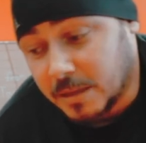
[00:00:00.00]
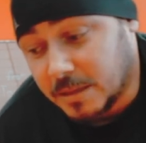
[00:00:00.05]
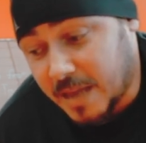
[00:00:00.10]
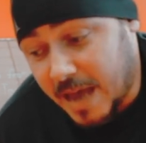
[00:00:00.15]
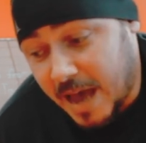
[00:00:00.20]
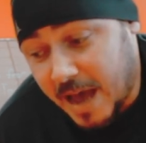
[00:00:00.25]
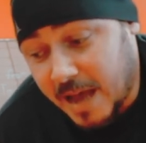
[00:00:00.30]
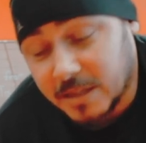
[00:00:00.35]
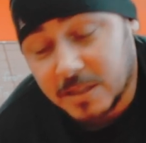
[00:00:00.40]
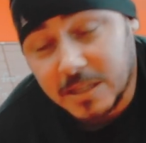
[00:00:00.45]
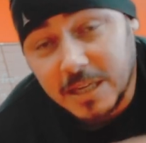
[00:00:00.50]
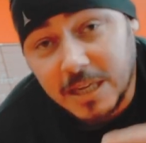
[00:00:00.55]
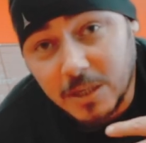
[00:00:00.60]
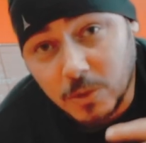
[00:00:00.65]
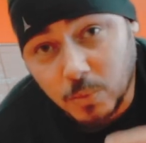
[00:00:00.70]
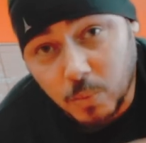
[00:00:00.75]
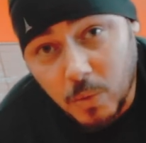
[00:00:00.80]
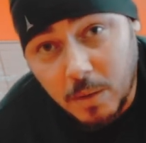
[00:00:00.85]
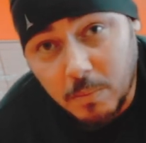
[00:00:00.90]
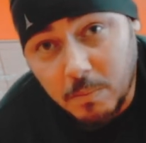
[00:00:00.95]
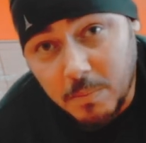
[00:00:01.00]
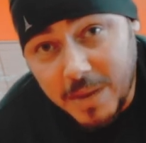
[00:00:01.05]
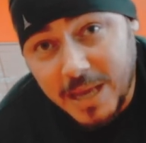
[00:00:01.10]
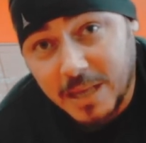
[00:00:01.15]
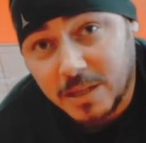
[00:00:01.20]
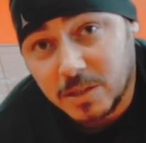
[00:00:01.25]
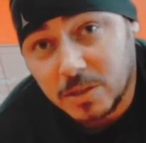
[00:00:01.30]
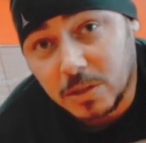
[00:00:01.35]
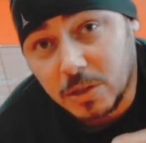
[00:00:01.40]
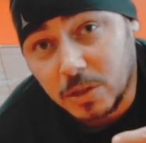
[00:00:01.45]
That is what
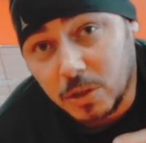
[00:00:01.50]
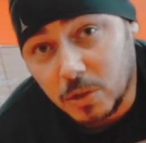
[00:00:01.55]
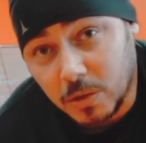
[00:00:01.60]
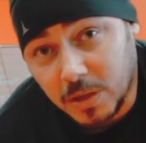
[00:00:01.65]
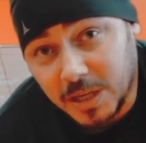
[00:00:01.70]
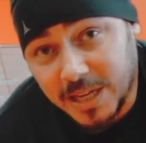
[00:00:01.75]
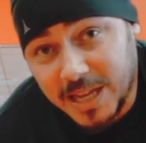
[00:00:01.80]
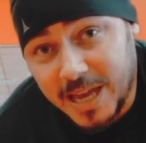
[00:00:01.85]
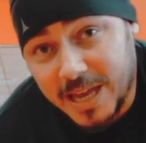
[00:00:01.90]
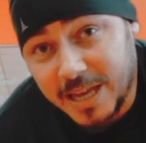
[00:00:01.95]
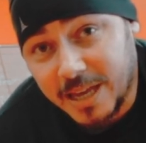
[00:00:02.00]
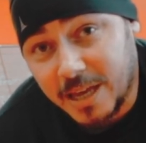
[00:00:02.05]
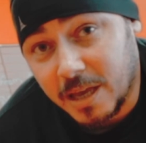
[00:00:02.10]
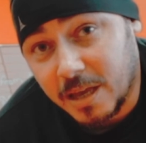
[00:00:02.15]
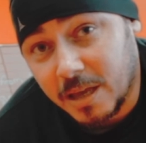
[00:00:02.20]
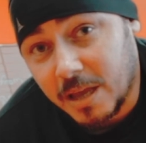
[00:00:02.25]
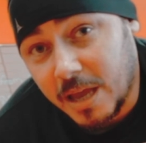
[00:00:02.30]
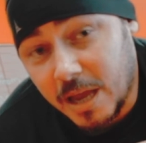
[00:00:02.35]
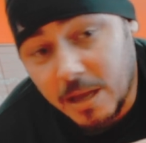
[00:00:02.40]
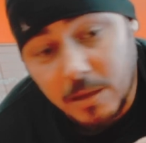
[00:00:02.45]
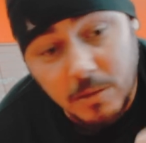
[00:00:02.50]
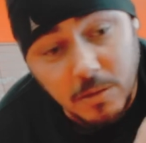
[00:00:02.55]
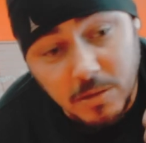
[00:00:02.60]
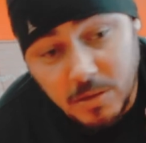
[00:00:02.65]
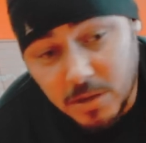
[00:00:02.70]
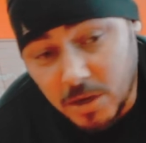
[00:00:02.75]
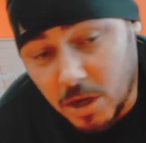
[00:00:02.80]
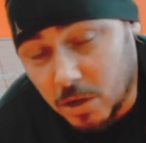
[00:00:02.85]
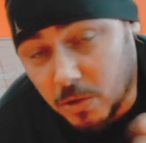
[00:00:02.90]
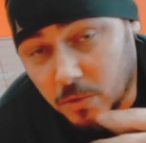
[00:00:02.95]
makes your leg, your
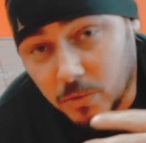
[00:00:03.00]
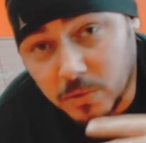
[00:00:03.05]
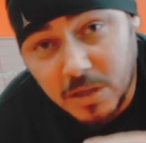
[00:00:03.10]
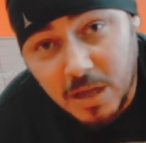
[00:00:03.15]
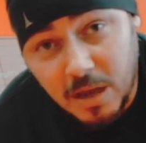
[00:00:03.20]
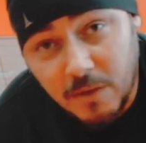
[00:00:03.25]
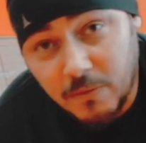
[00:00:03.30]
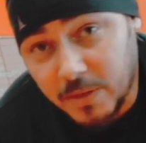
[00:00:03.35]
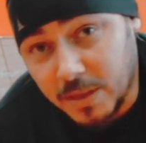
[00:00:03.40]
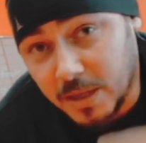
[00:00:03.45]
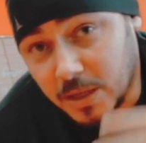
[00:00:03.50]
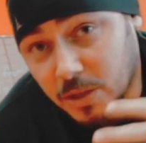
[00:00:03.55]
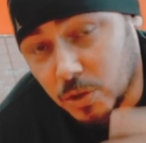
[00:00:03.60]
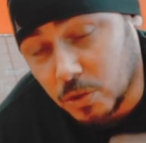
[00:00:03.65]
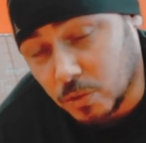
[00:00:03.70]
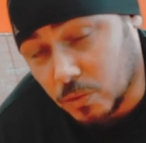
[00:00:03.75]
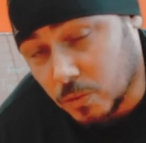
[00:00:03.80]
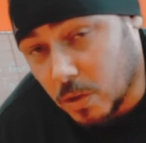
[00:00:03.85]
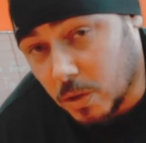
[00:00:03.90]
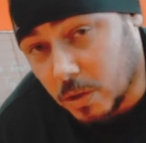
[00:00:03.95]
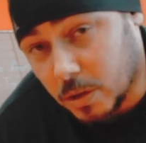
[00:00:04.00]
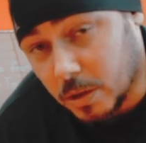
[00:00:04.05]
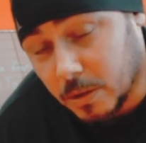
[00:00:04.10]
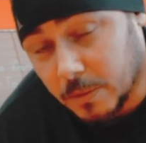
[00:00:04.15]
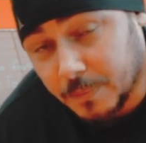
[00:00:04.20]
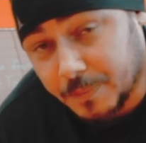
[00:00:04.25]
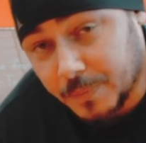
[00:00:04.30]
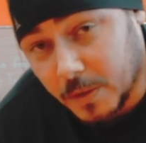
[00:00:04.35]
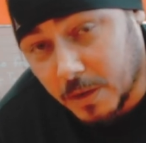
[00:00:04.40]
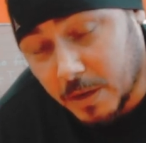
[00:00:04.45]
knuckles, everything stronger.
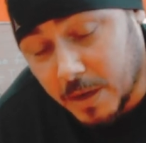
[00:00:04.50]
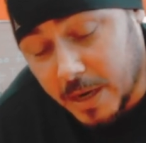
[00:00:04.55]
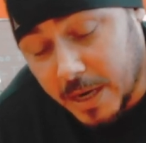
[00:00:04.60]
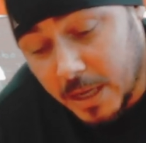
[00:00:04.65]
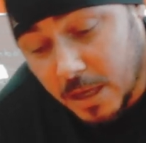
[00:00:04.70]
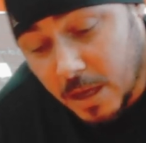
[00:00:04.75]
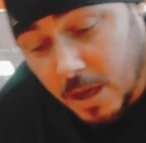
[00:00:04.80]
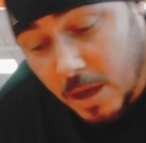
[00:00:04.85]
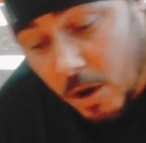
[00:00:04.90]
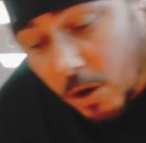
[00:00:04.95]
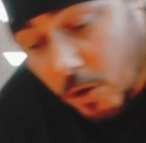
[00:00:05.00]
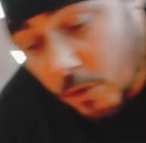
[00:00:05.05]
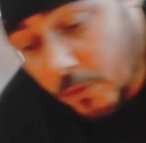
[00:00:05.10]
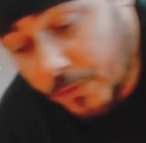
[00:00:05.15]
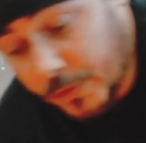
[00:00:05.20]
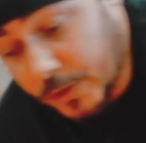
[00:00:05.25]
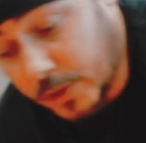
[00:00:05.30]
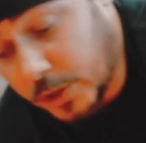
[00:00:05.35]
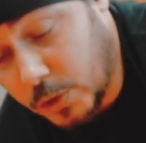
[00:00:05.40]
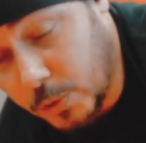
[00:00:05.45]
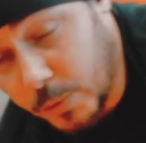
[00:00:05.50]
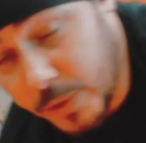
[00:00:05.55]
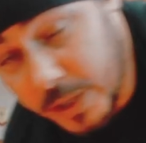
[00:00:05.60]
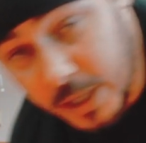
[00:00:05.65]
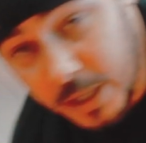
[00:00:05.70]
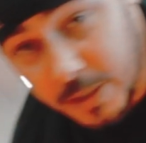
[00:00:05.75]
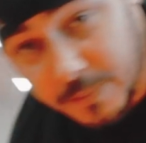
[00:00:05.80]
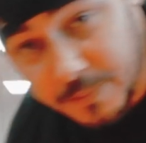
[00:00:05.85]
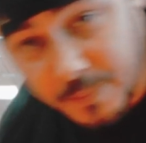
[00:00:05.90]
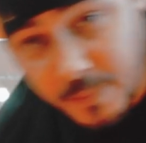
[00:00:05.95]
All right? Overdoing
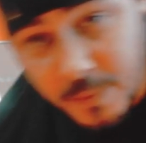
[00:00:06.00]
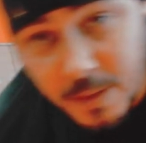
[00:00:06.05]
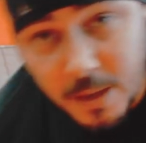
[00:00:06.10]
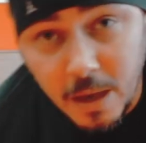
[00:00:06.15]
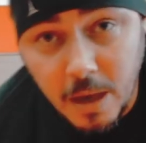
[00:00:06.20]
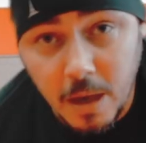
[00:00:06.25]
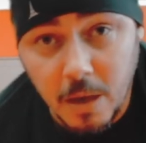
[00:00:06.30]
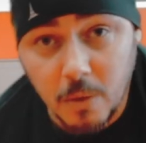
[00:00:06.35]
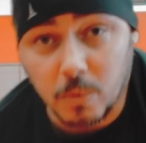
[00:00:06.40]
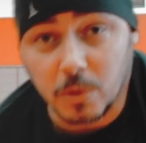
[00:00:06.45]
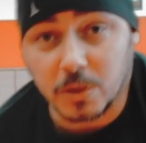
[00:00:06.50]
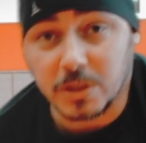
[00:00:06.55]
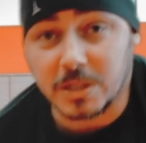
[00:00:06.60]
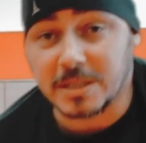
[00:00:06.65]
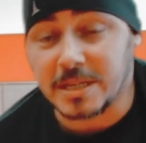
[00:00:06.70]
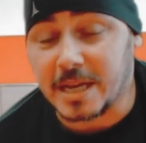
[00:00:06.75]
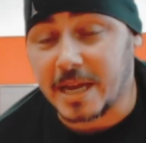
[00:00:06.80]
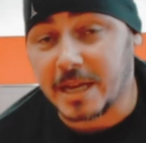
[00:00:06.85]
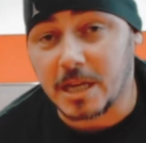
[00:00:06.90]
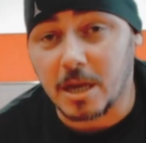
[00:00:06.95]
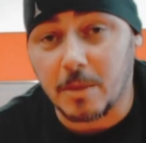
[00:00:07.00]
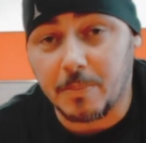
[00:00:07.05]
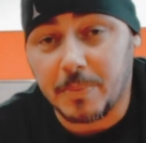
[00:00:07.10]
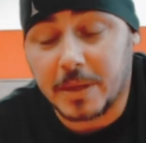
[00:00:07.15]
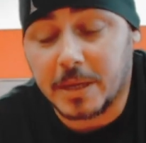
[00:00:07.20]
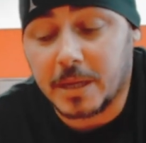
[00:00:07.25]
it will just end up